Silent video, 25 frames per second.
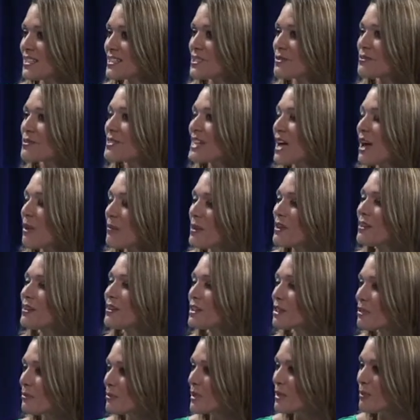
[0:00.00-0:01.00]
So tell me a
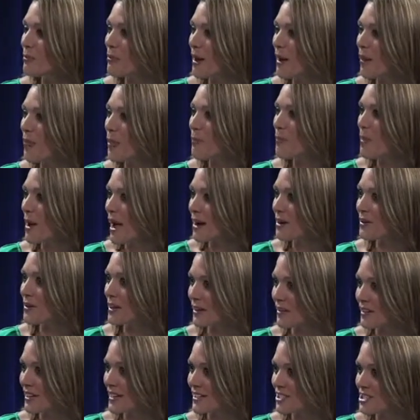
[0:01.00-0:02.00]
little bit about the
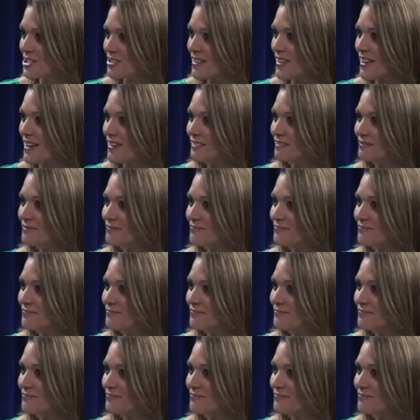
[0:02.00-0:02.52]
background, Angela.